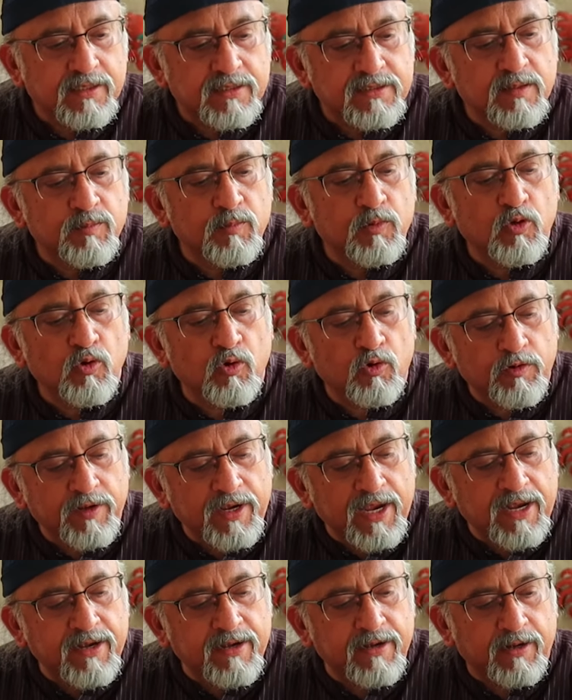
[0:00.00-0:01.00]
some
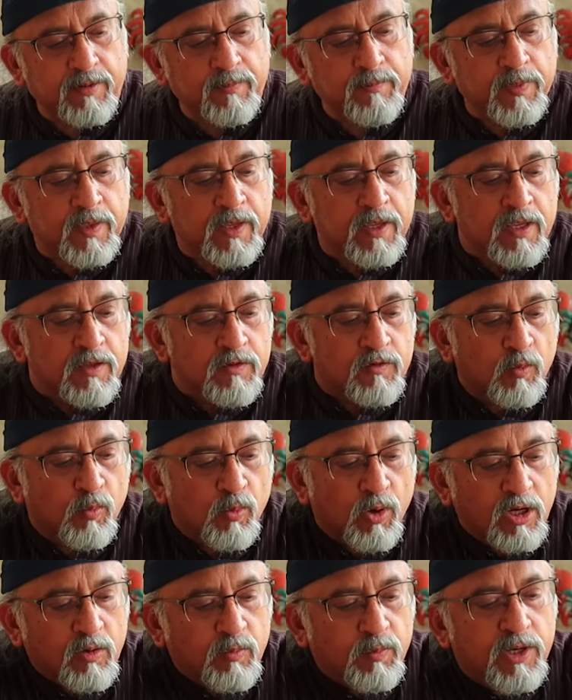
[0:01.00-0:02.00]
coriander. So
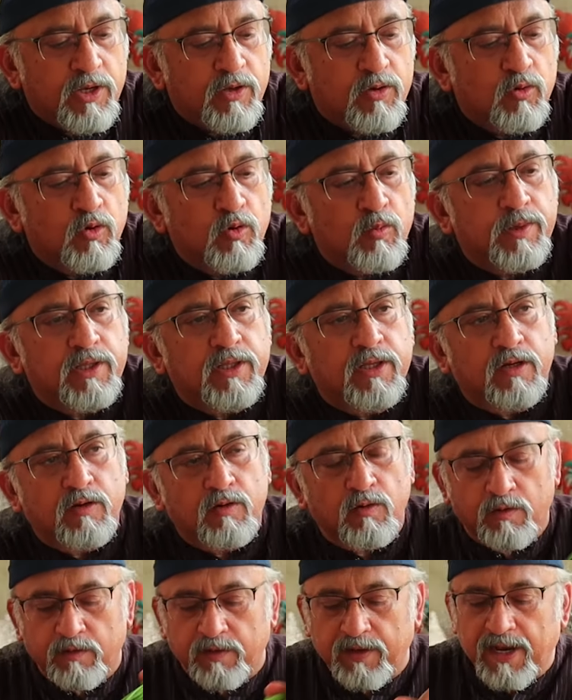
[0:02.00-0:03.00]
what we do with the
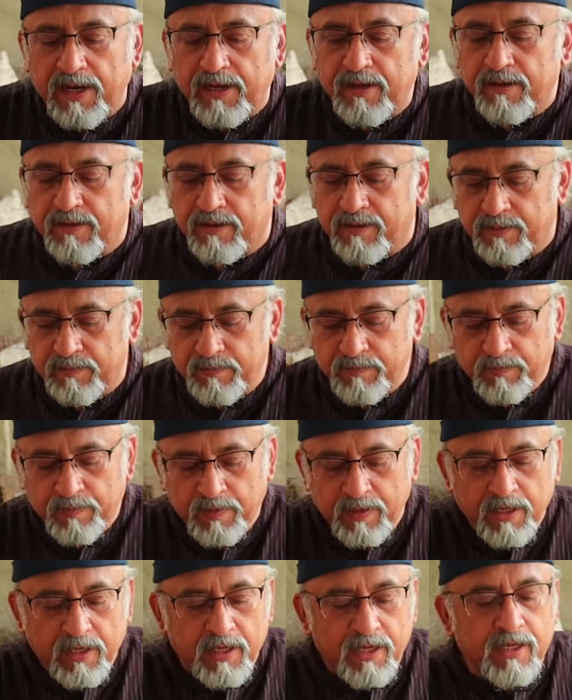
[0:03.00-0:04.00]
coriander
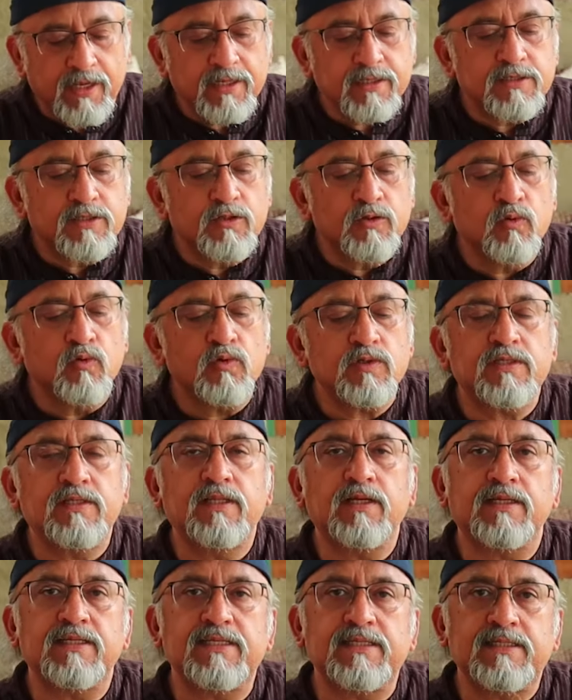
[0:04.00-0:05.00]
is use
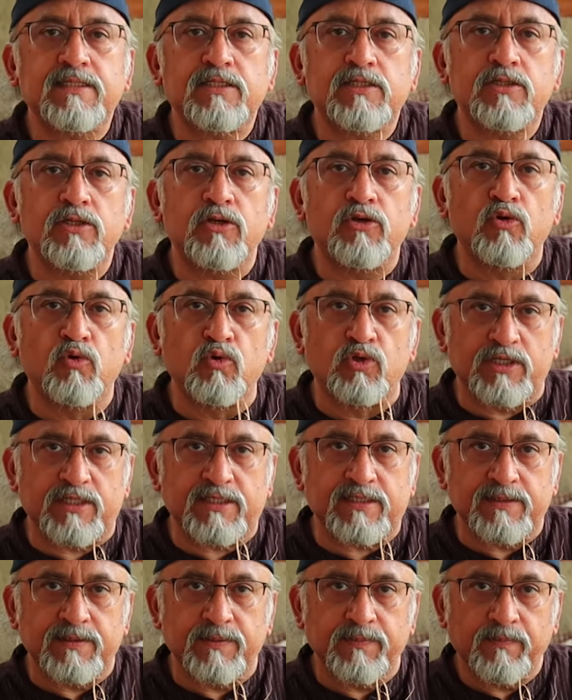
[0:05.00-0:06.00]
the
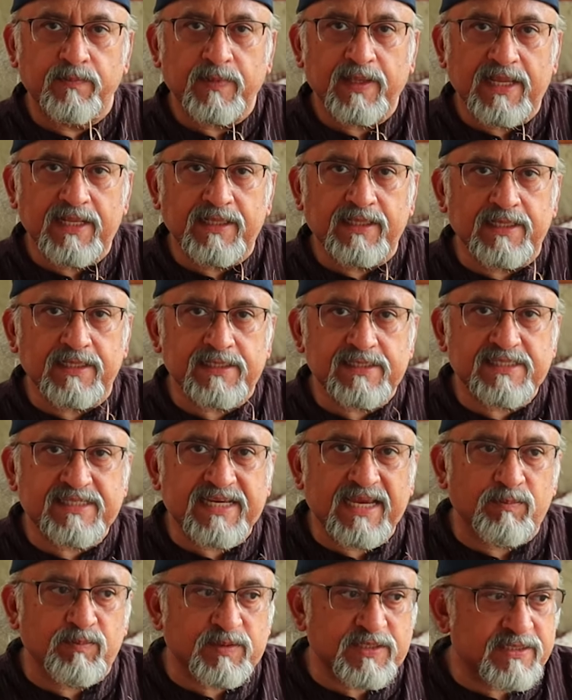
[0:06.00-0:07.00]
roots and the
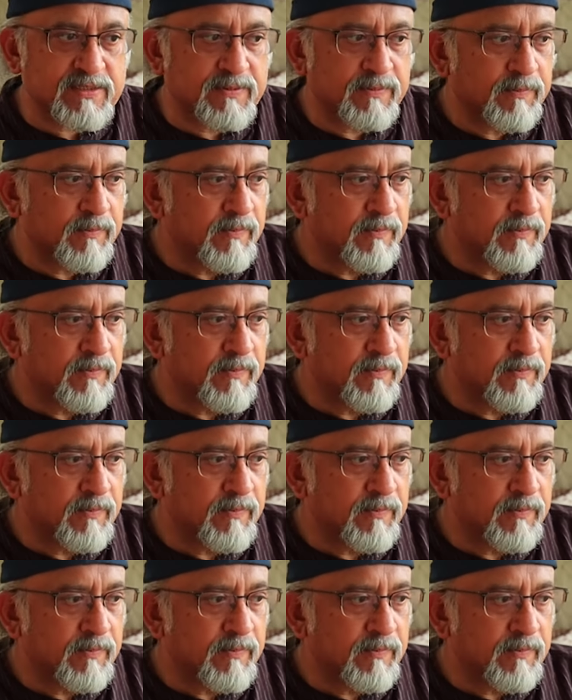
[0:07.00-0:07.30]
stems.